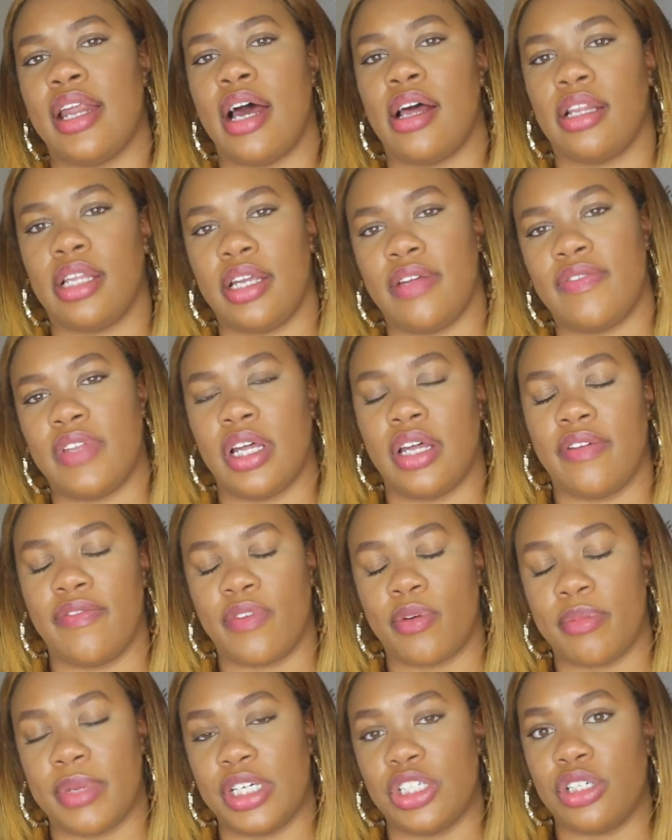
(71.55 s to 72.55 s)
I'll leave the
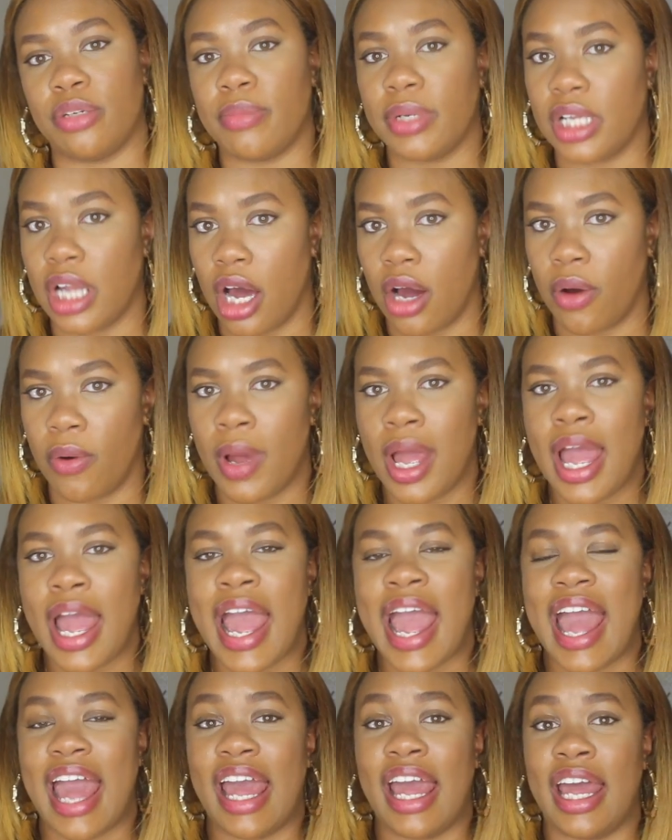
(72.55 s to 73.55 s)
information below.
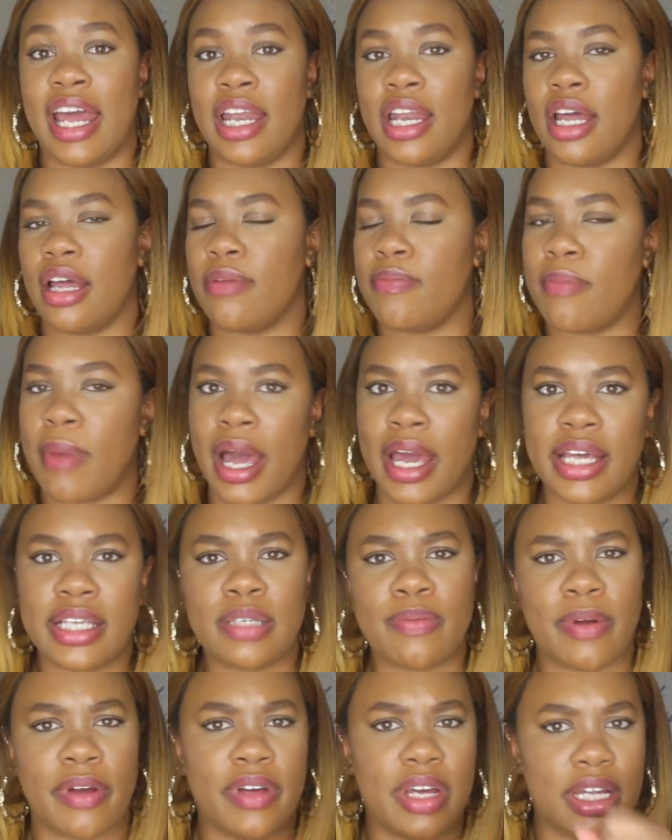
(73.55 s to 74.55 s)
And my
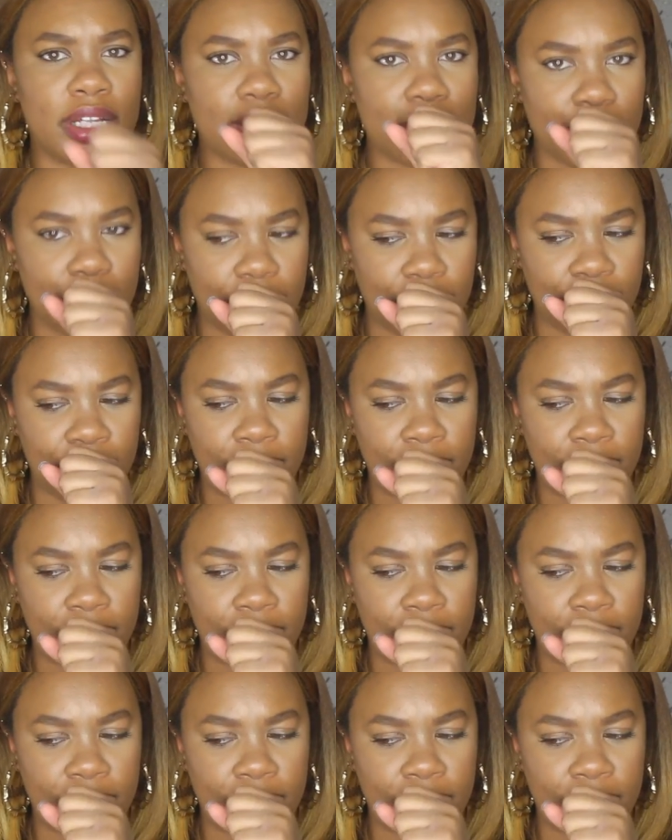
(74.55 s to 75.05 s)
experience